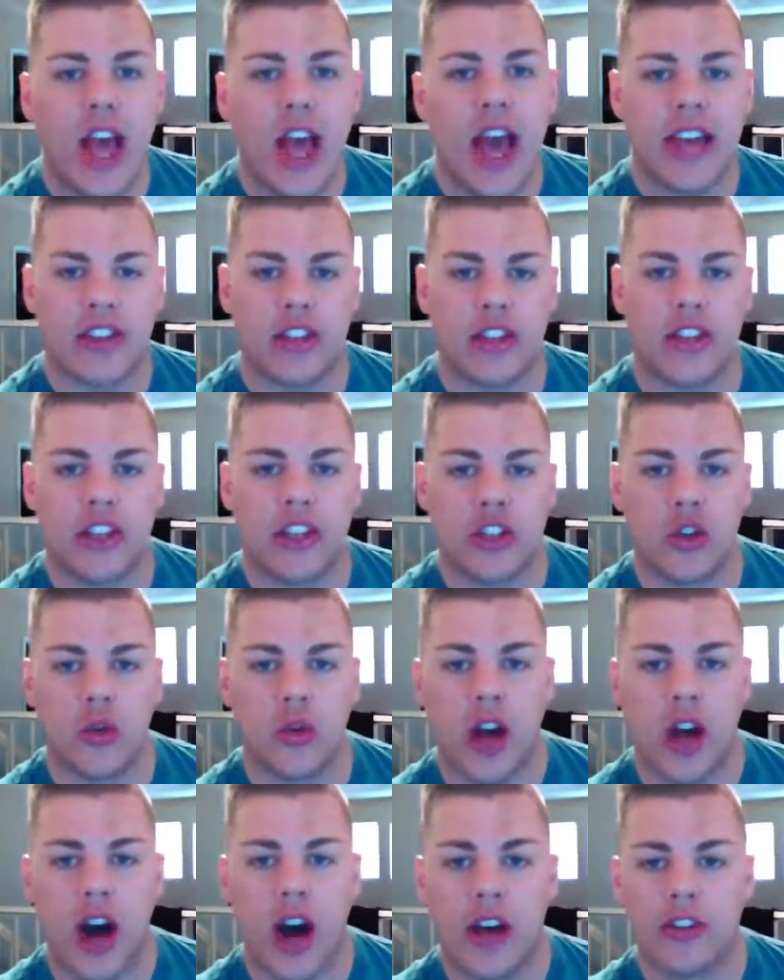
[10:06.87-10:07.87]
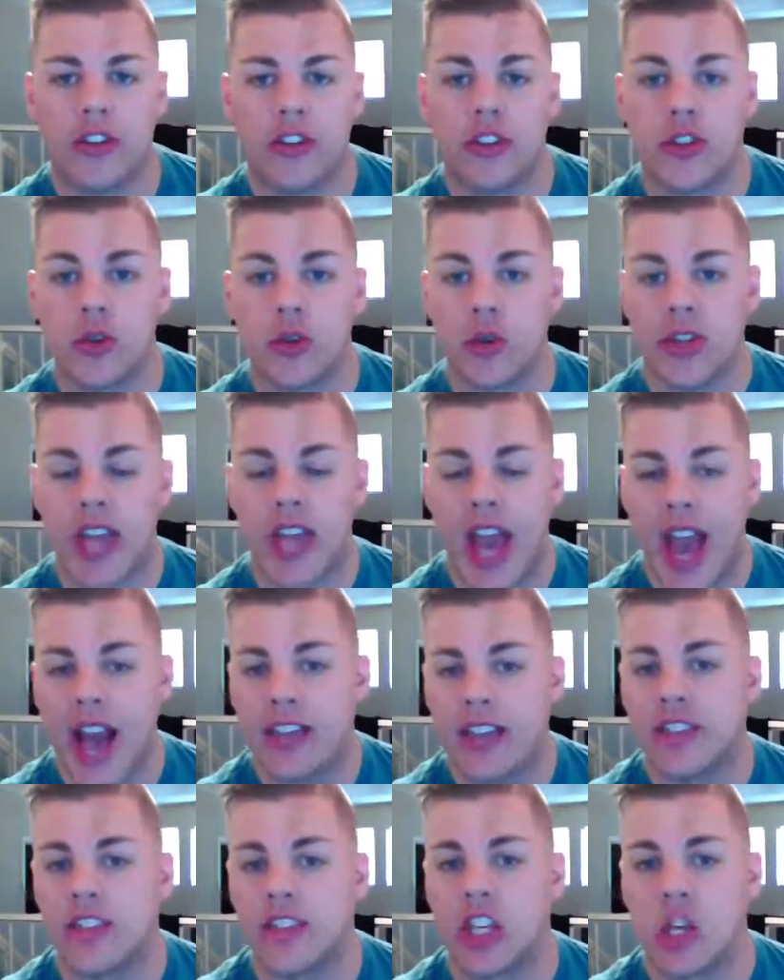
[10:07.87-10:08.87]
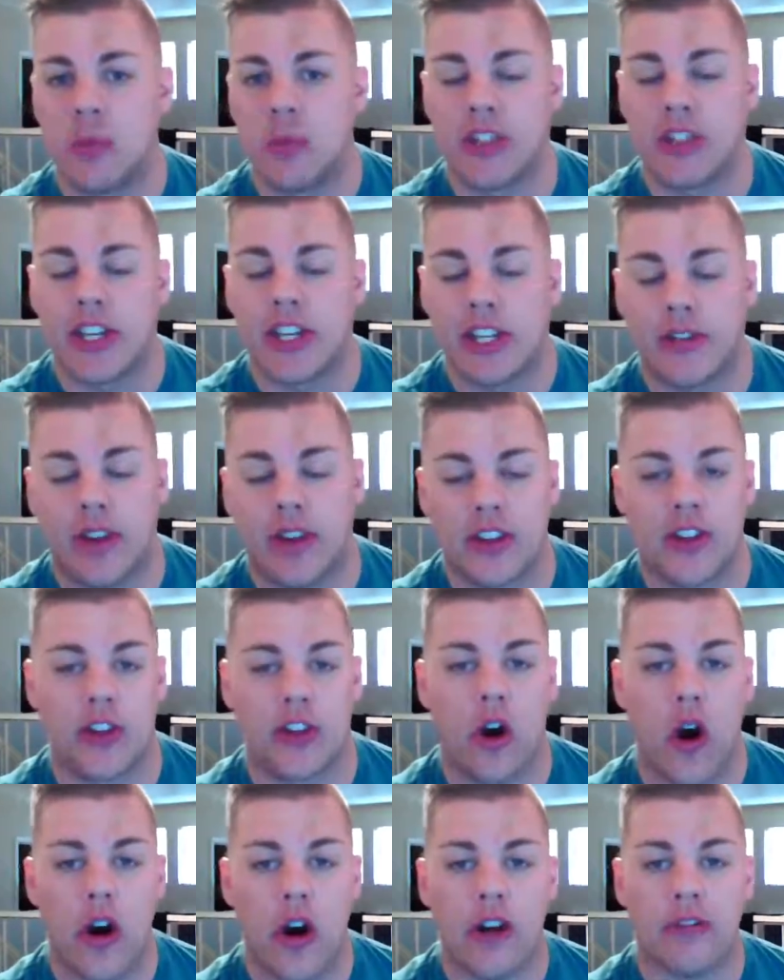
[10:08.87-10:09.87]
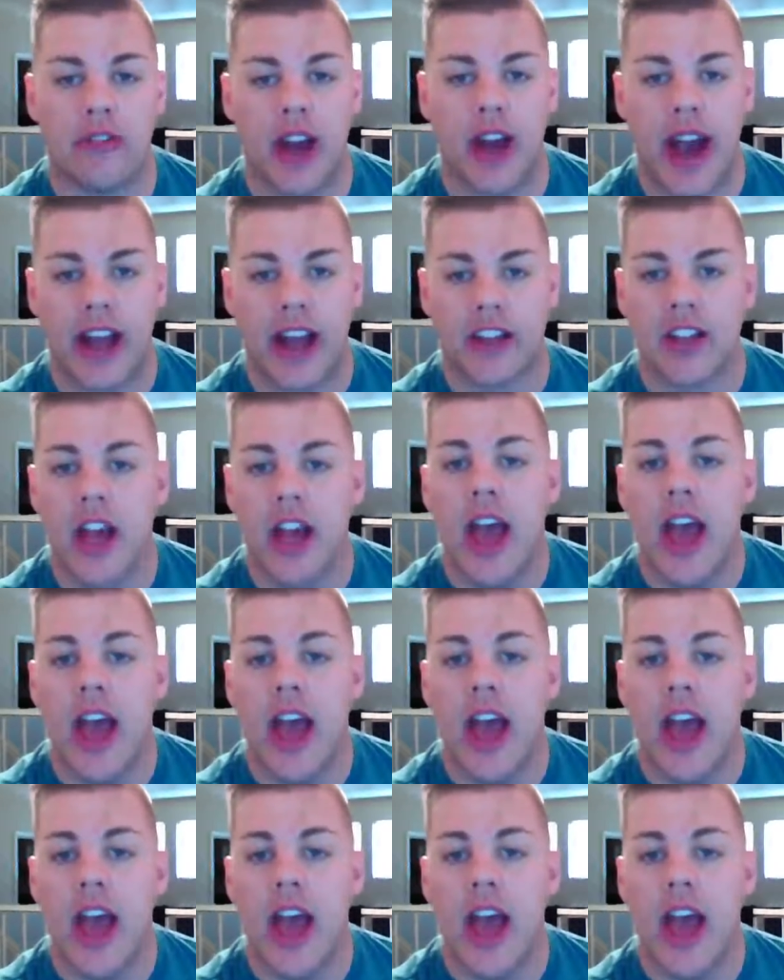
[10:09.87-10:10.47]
As an additional cost to cast it, you must sacrifice an artifact,